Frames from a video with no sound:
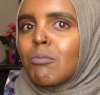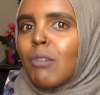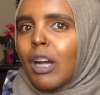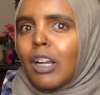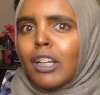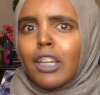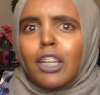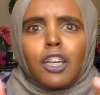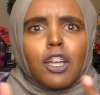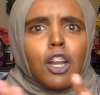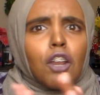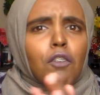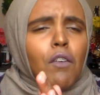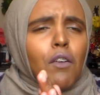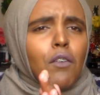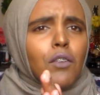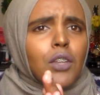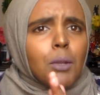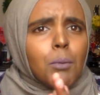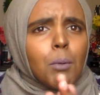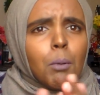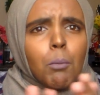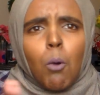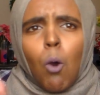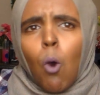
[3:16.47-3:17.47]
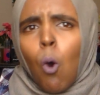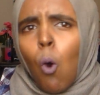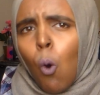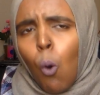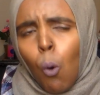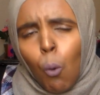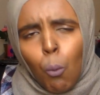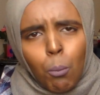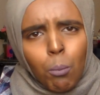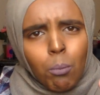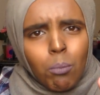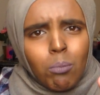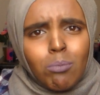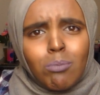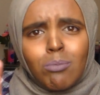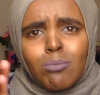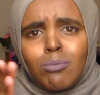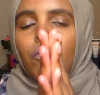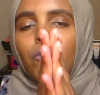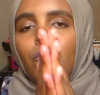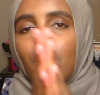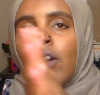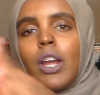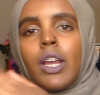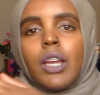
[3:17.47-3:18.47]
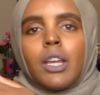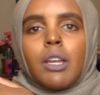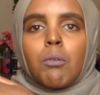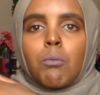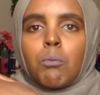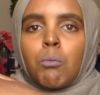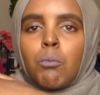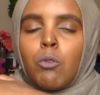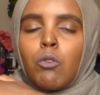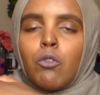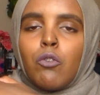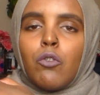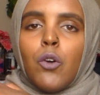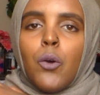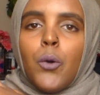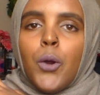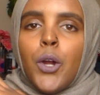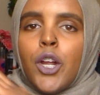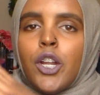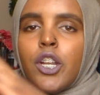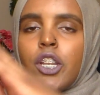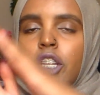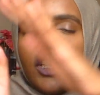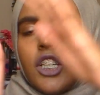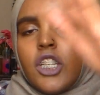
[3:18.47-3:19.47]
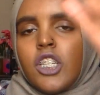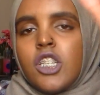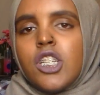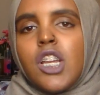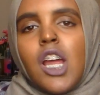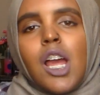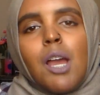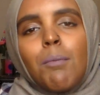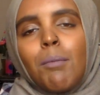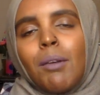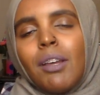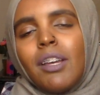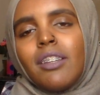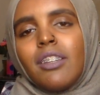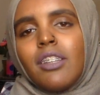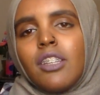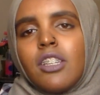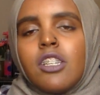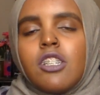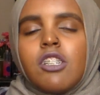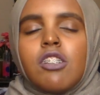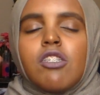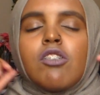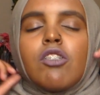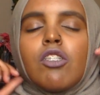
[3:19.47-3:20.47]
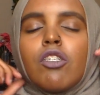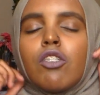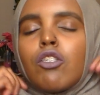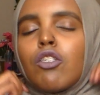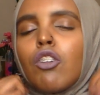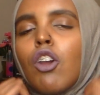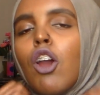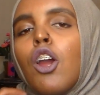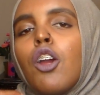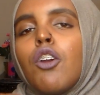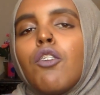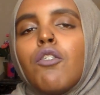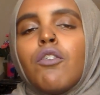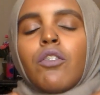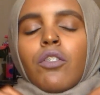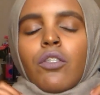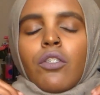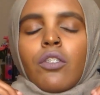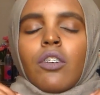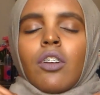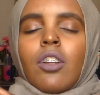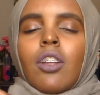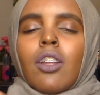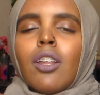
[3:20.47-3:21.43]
I take it off every time I'm home. Before I move forward, hijab isn't just a scarf.